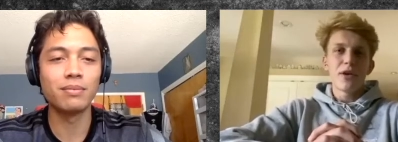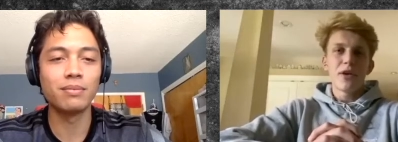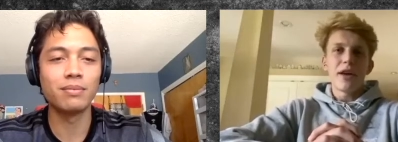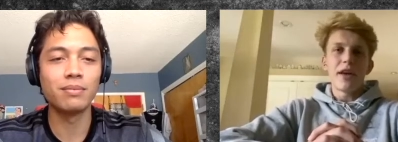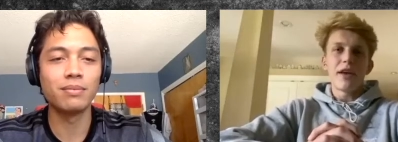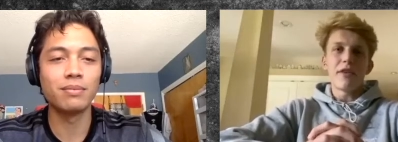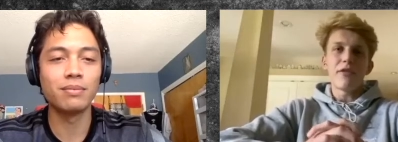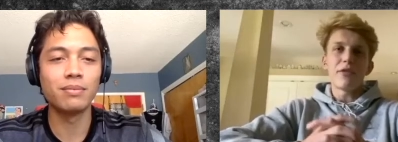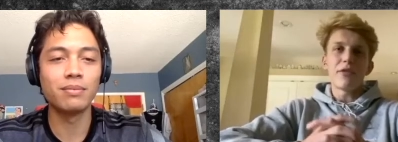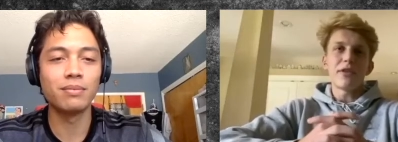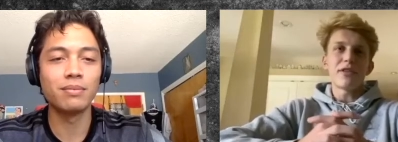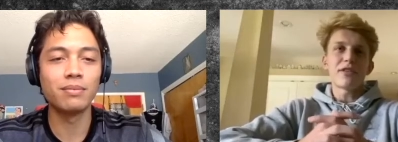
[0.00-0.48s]

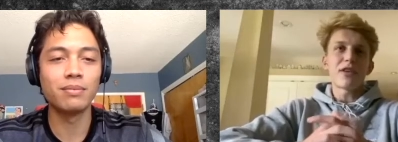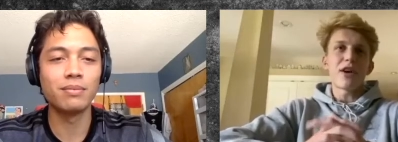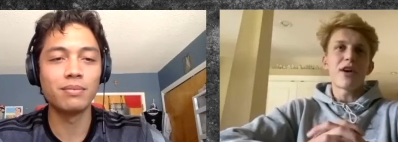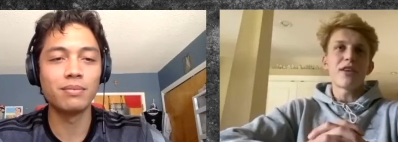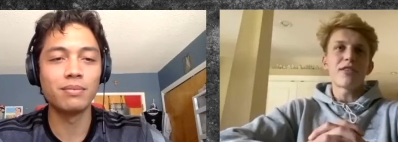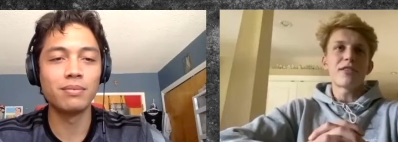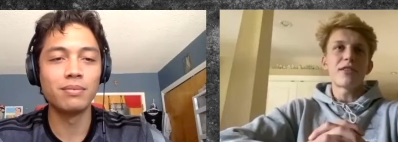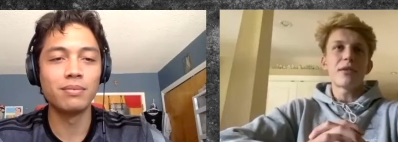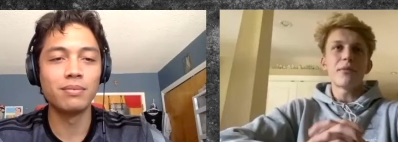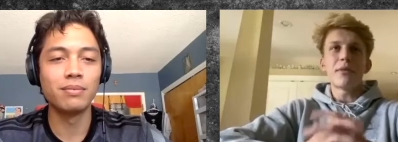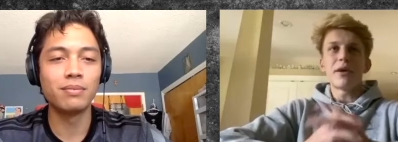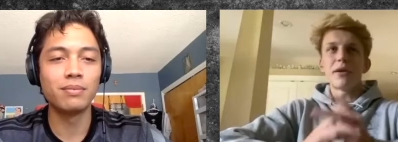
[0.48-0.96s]
Speaker 1: if we saw
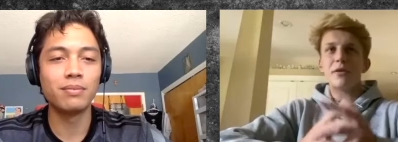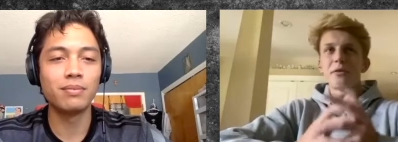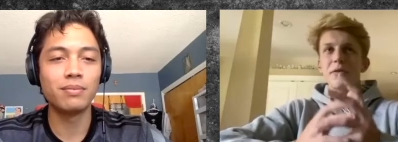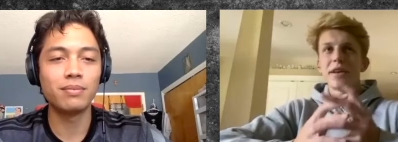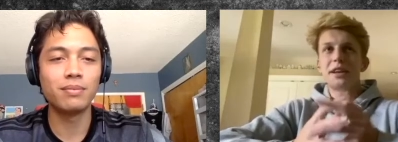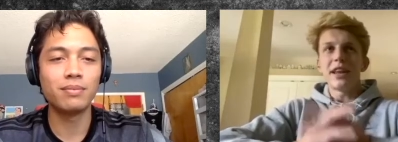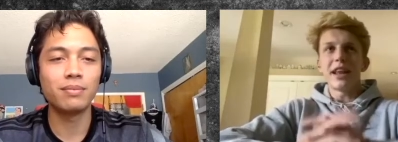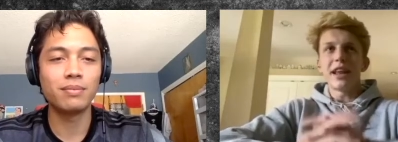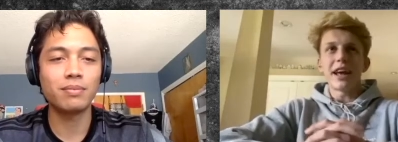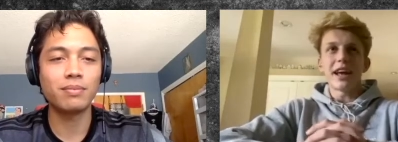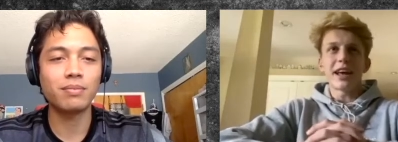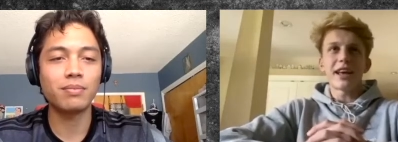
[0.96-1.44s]
someone,
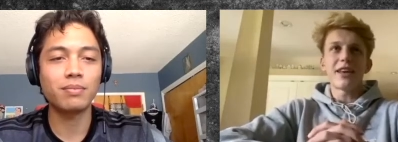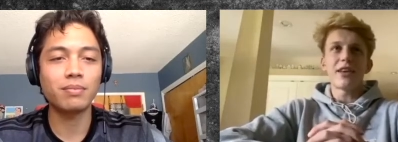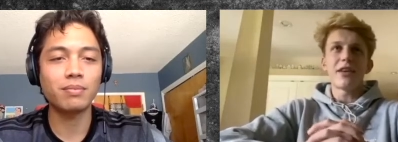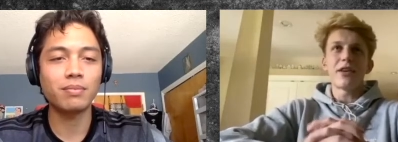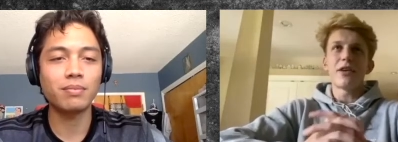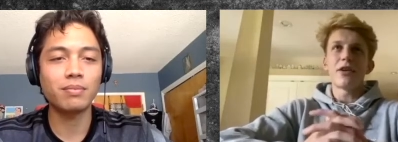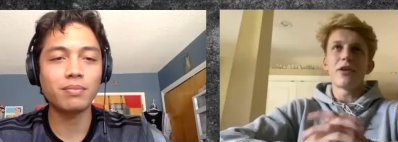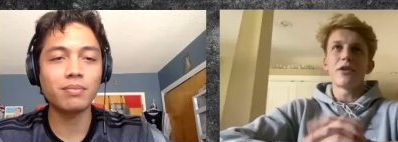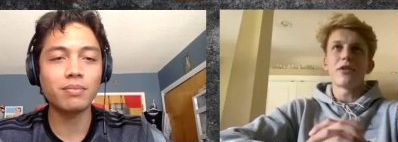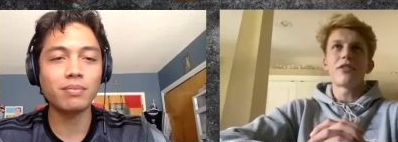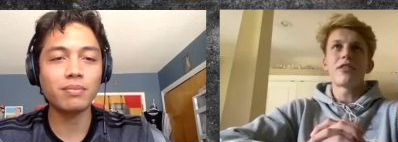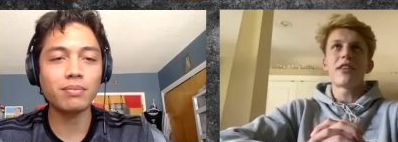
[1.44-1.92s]
we'd like, you
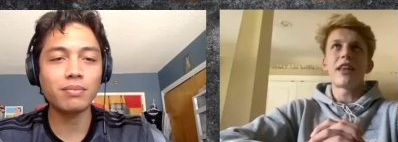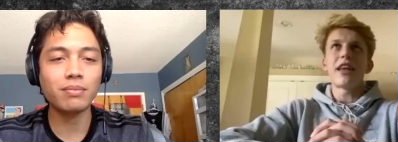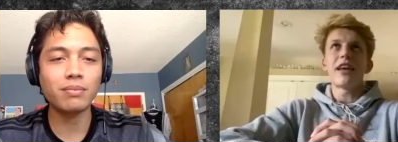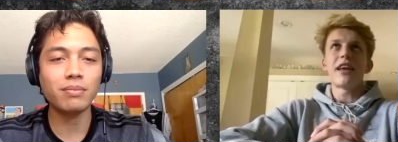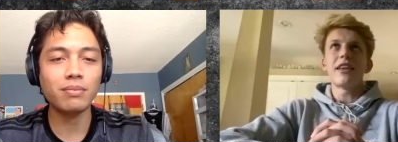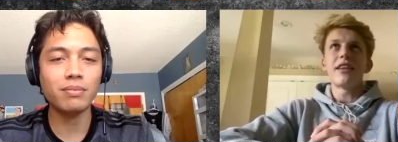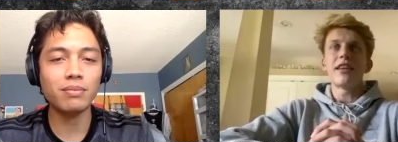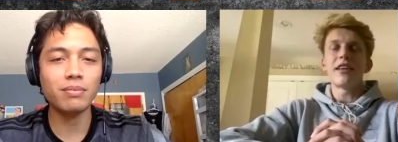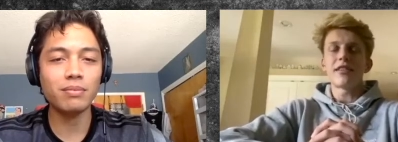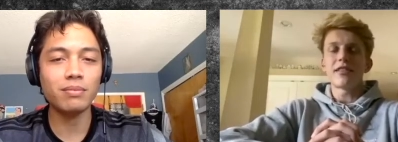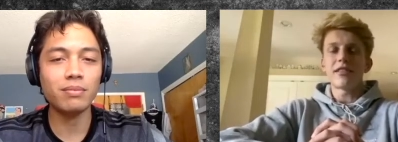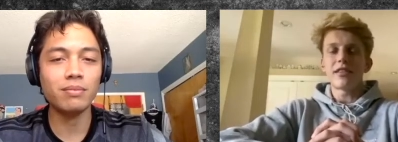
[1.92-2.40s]
know, stay a
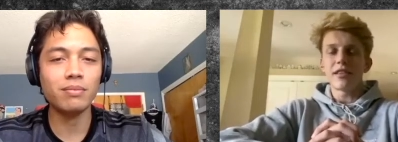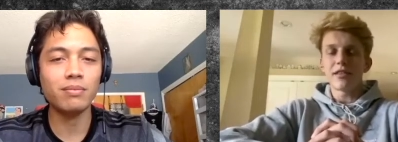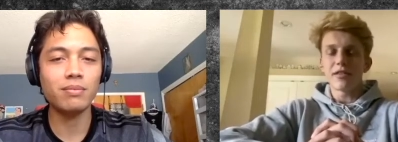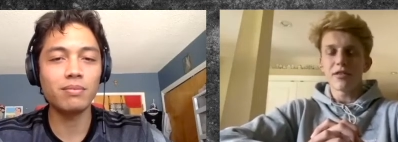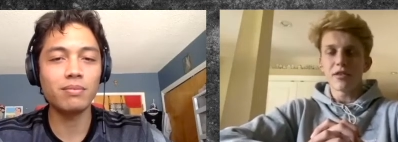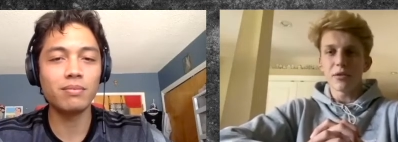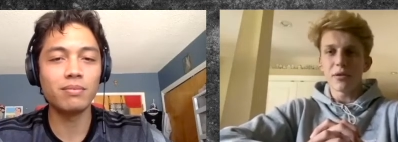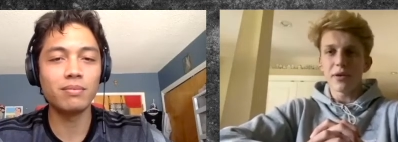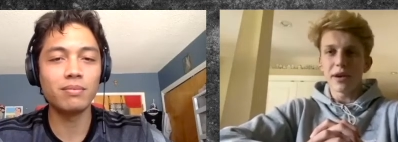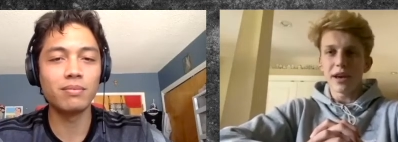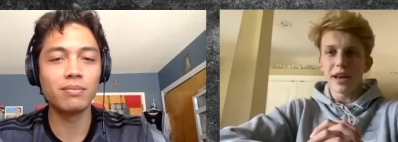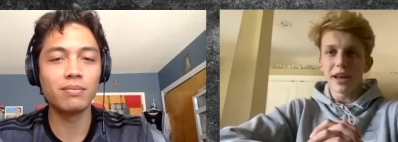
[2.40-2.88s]
distance
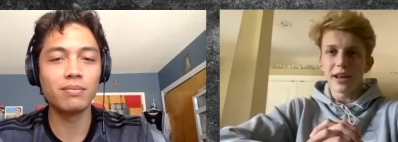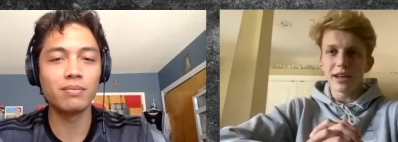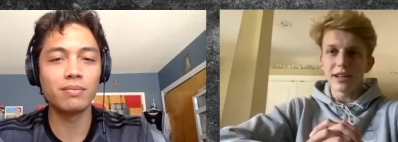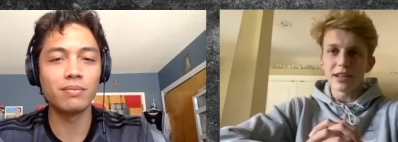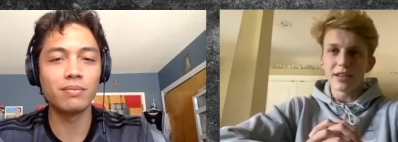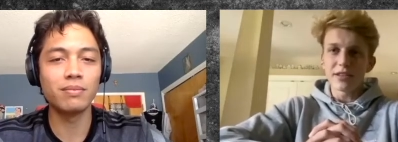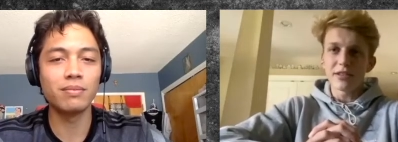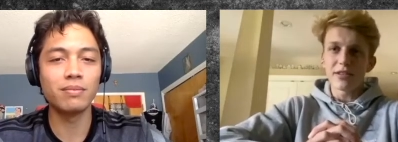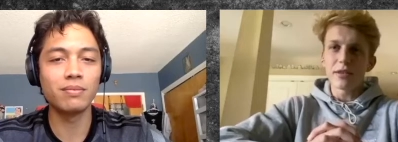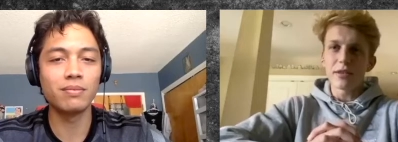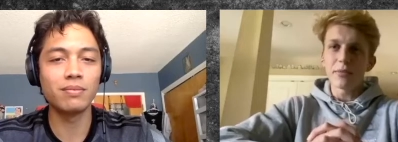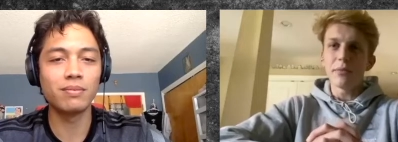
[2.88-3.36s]
away
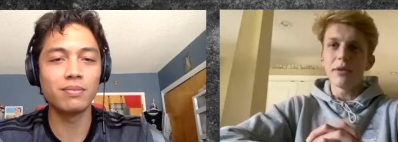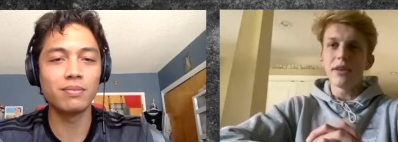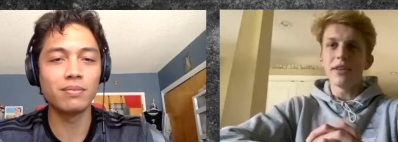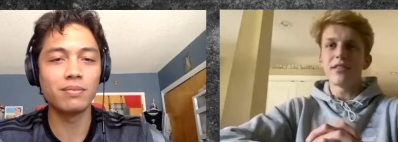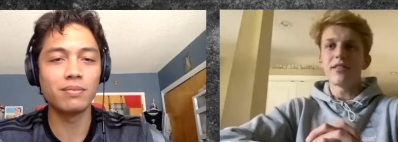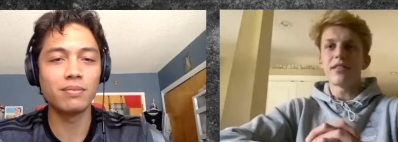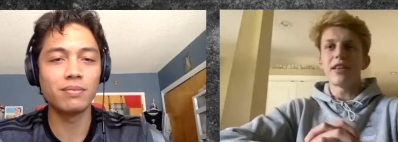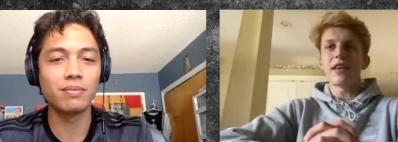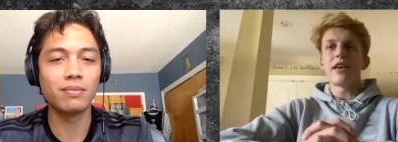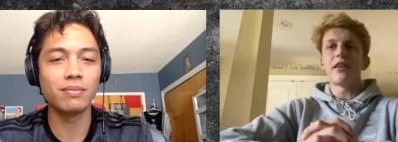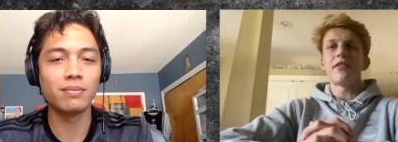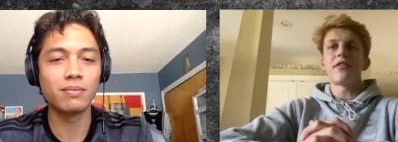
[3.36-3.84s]
just to be
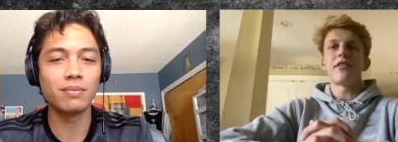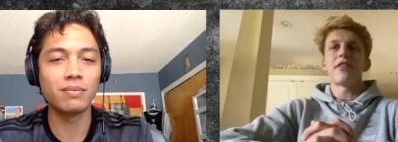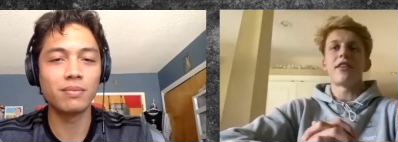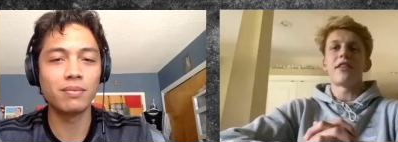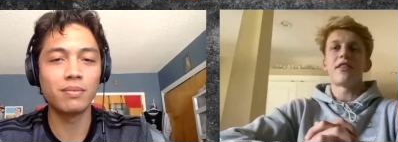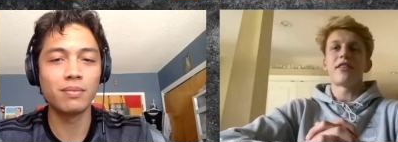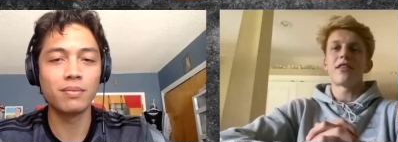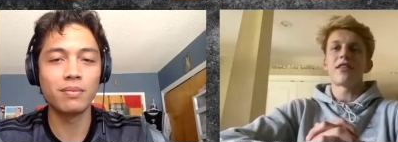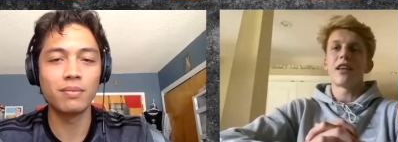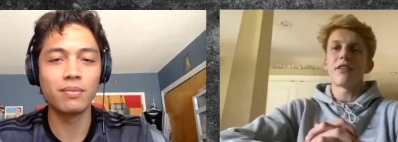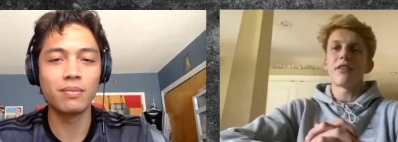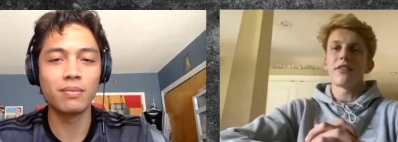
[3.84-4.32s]
safe and
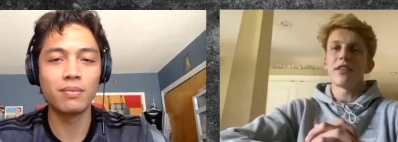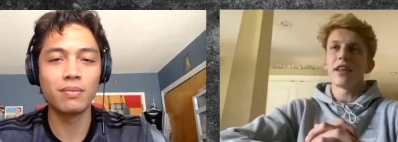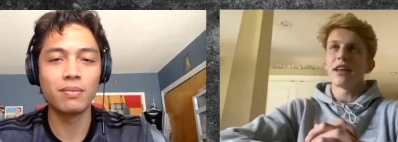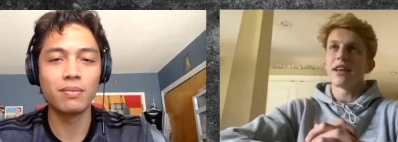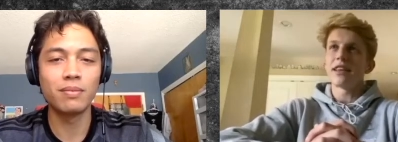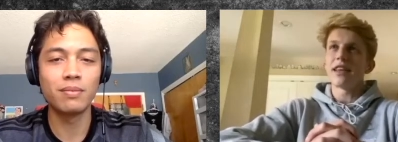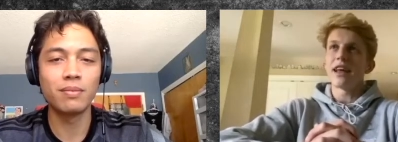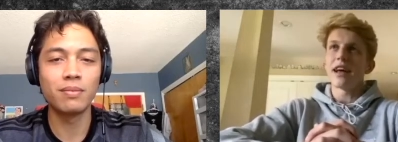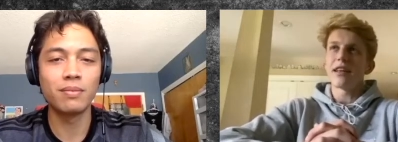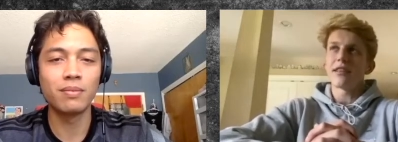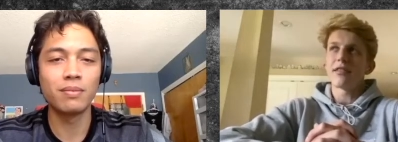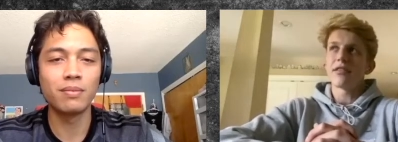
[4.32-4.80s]
stuff like that.